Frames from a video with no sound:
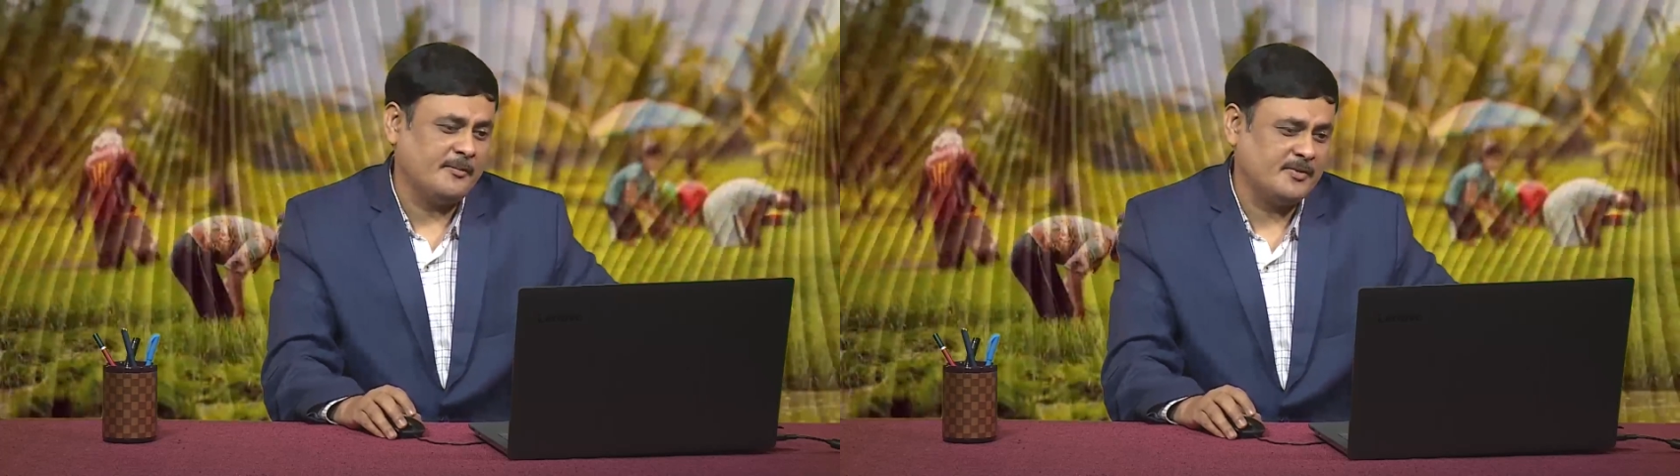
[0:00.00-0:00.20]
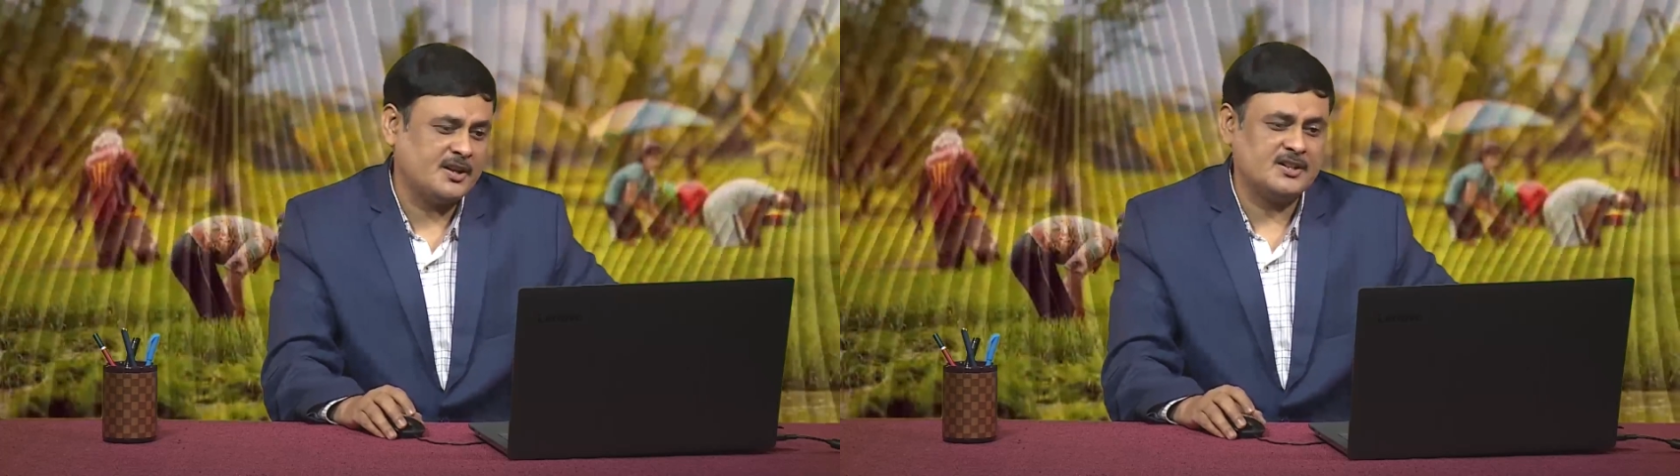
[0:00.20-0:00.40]

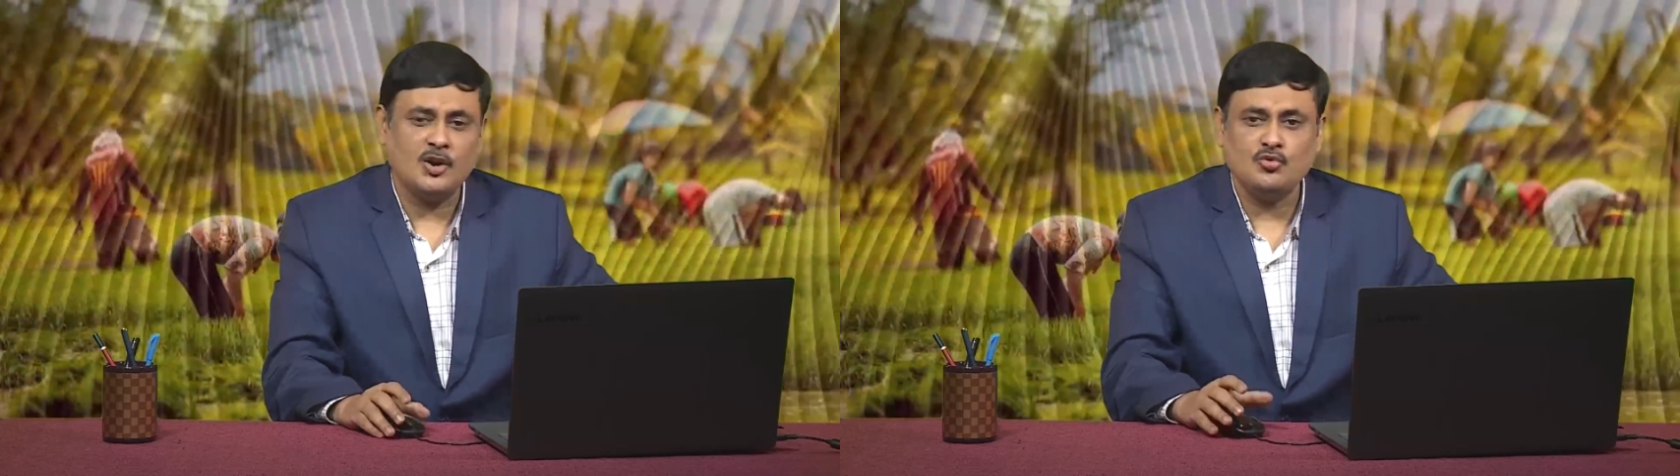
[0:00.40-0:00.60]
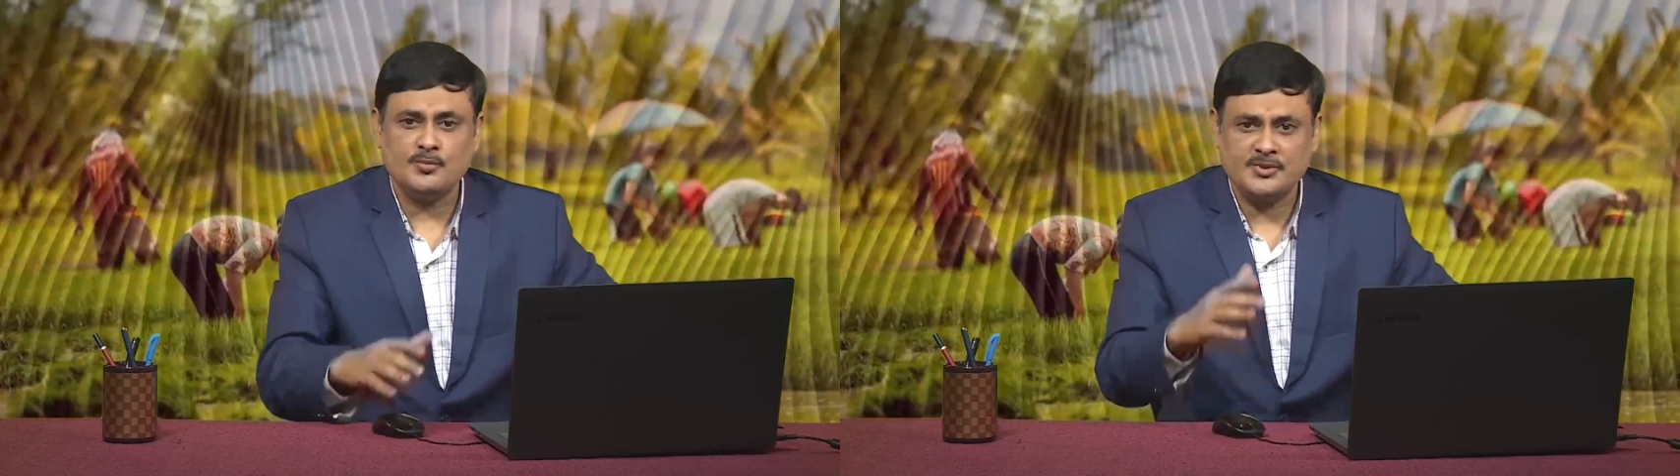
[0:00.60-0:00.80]
That is,
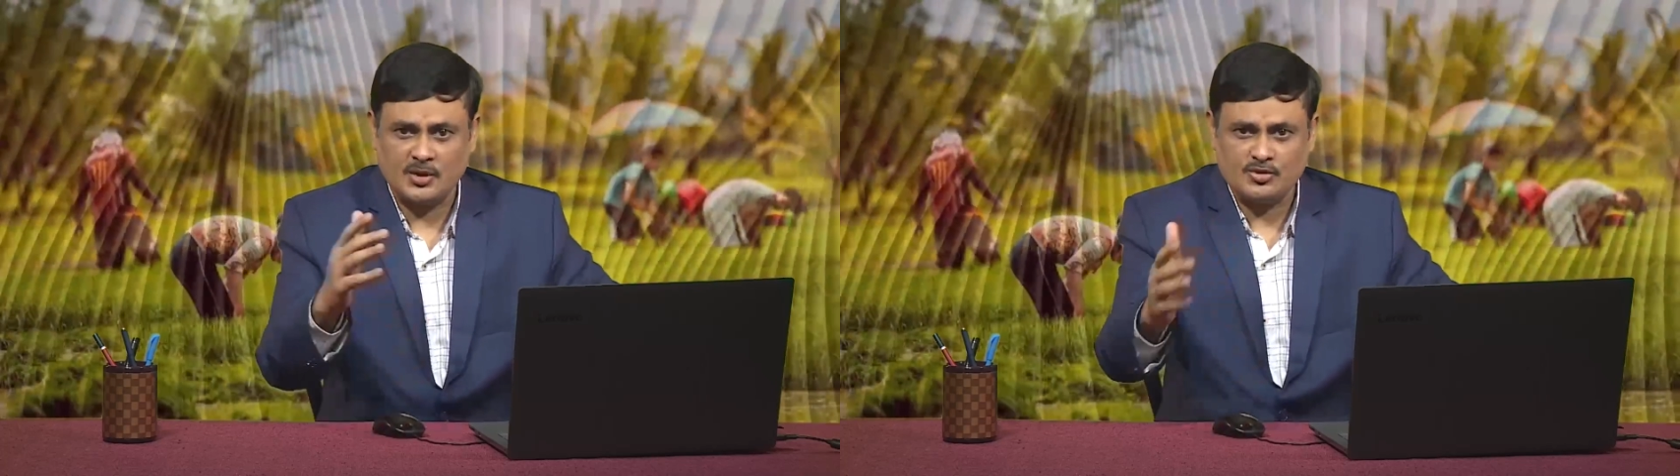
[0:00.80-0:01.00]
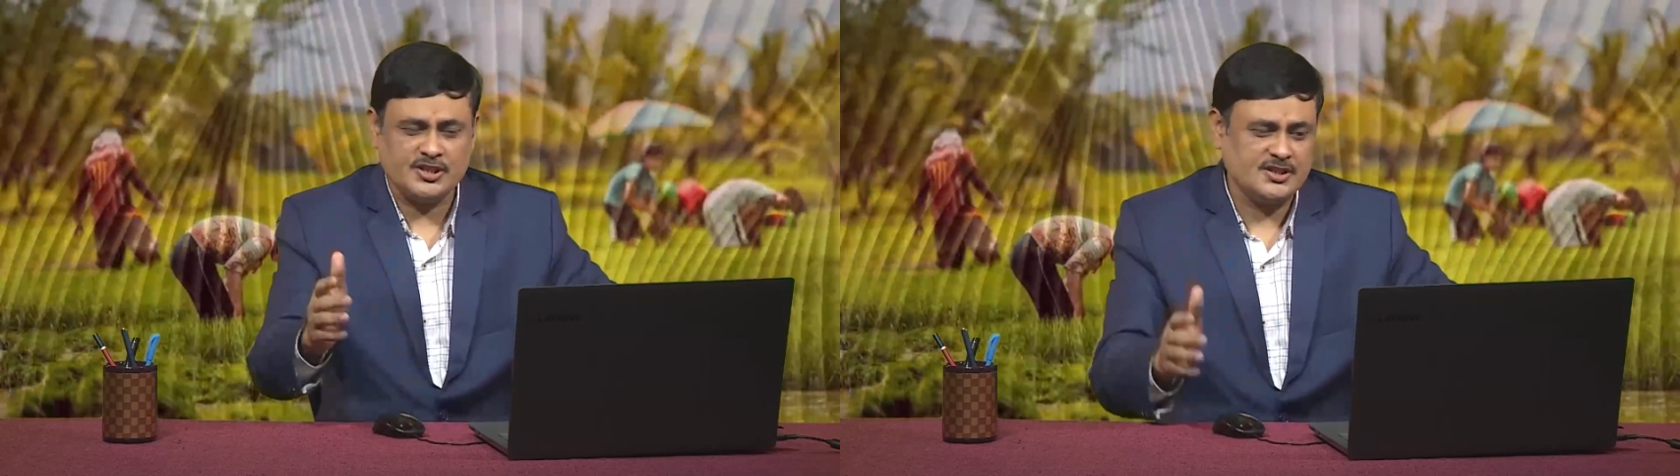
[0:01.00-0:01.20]
out of
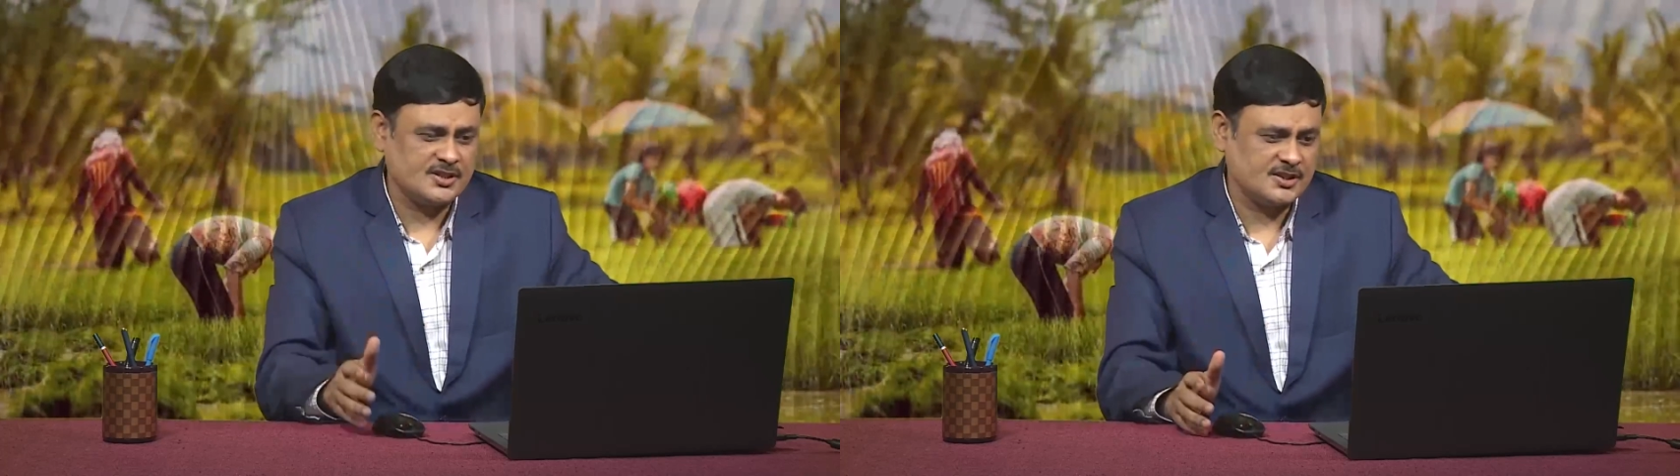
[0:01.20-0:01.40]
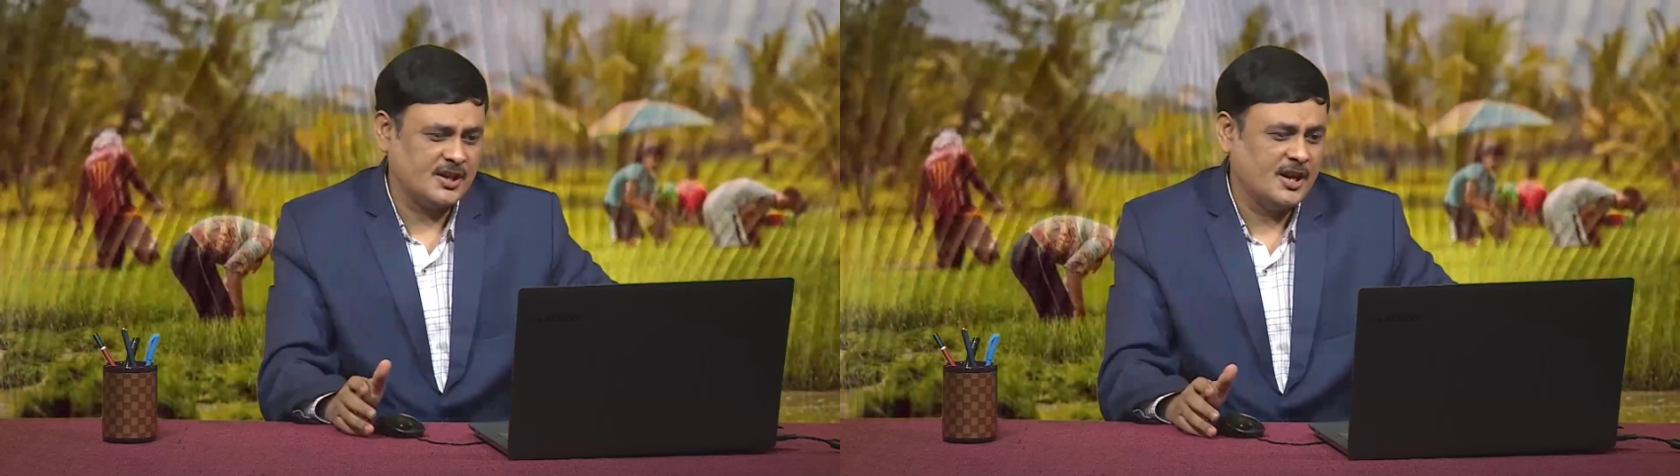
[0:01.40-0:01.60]
1,000
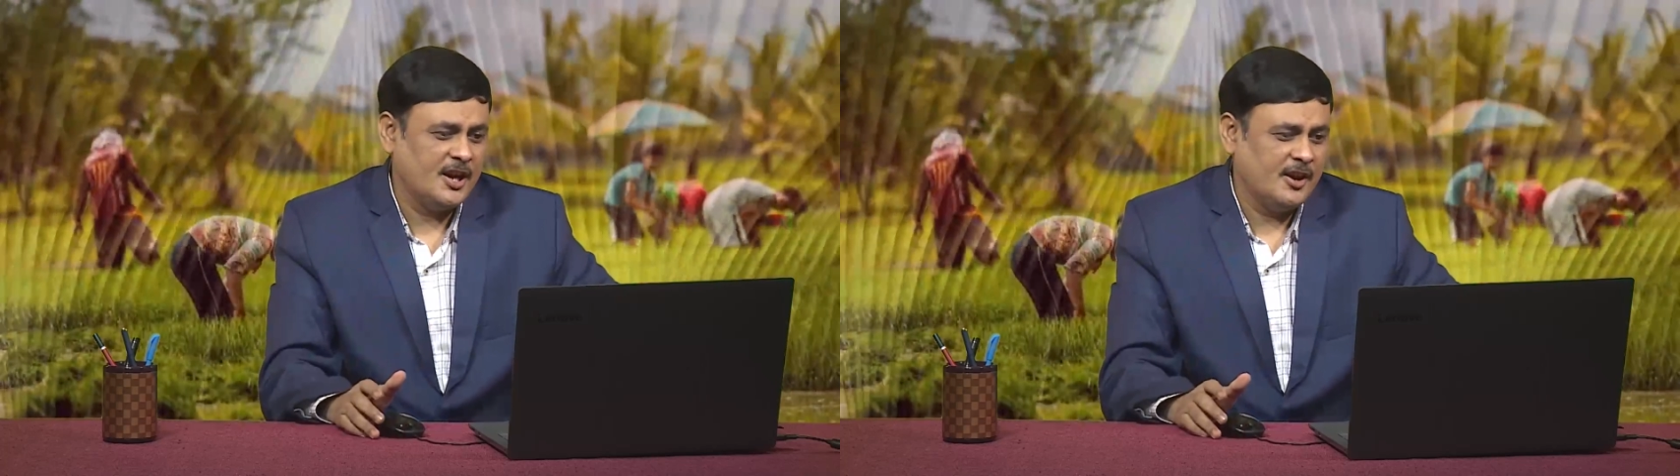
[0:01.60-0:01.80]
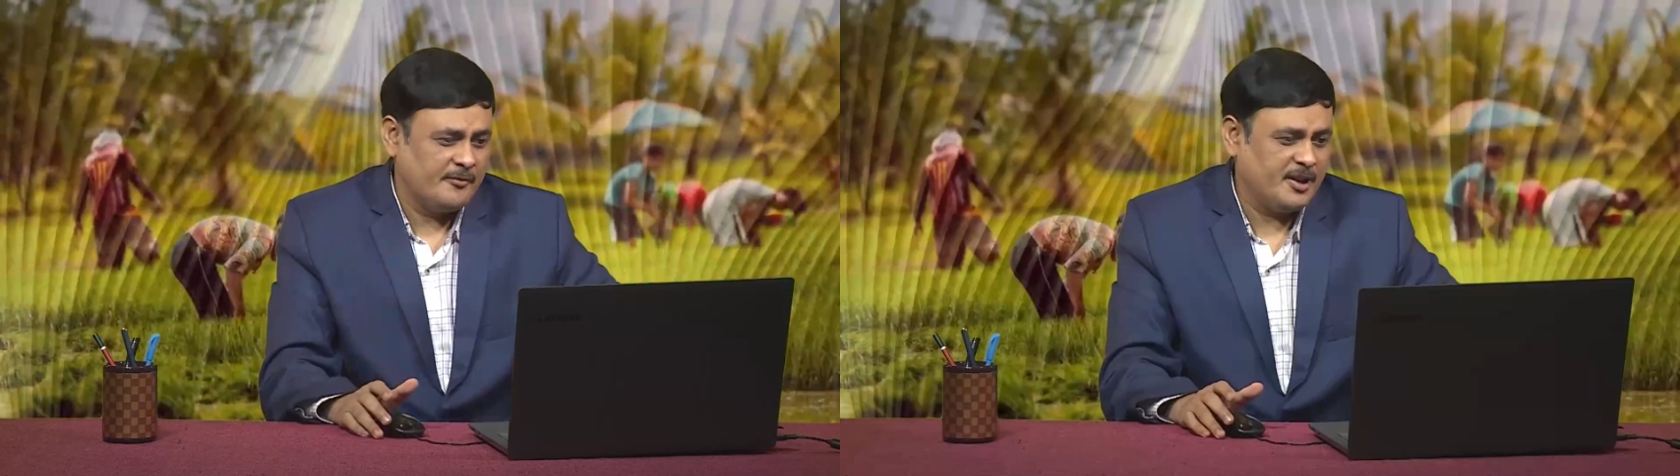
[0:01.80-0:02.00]

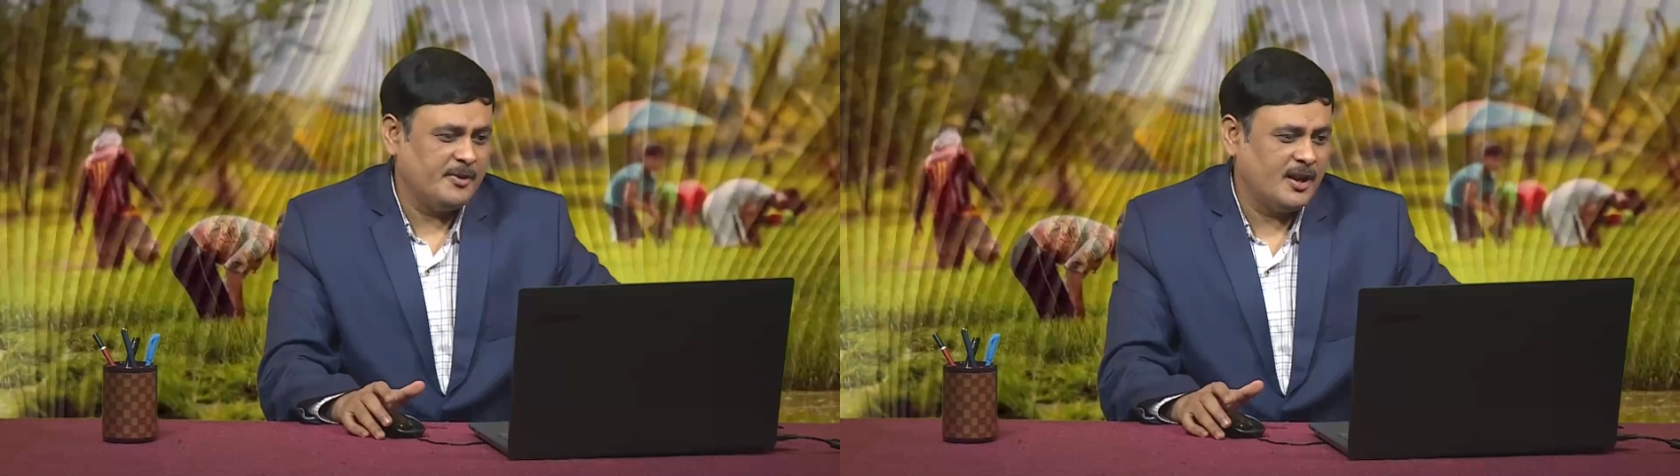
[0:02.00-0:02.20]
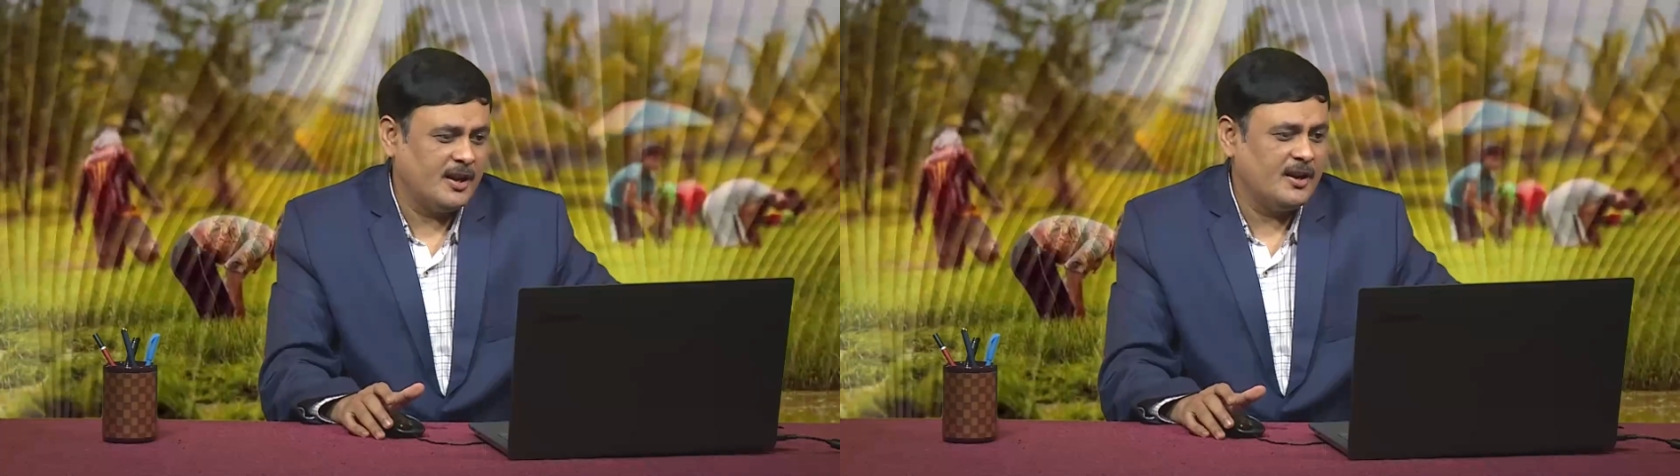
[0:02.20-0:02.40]

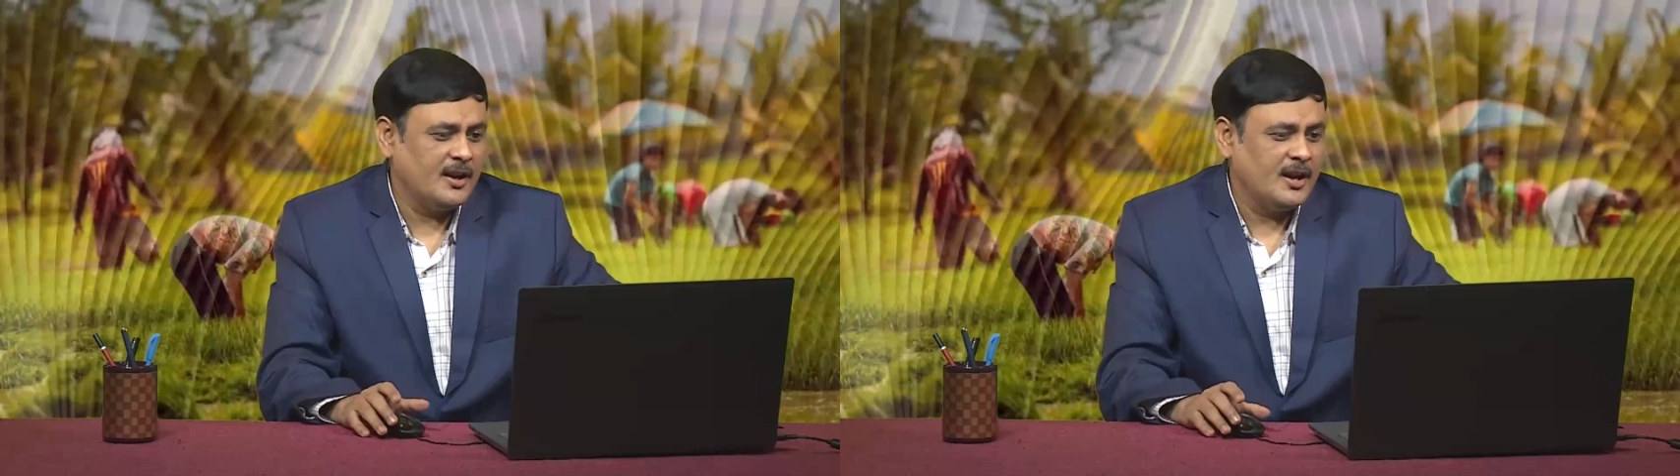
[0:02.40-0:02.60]
female,